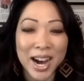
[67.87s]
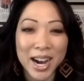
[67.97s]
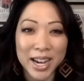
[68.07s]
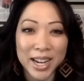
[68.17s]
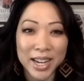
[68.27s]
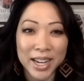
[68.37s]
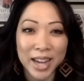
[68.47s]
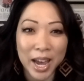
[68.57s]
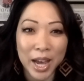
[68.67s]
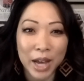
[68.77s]
I
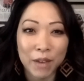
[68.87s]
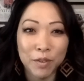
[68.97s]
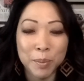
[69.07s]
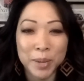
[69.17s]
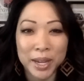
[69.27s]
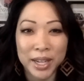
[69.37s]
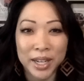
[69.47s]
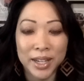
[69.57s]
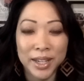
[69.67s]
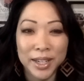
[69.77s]
have
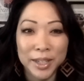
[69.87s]
been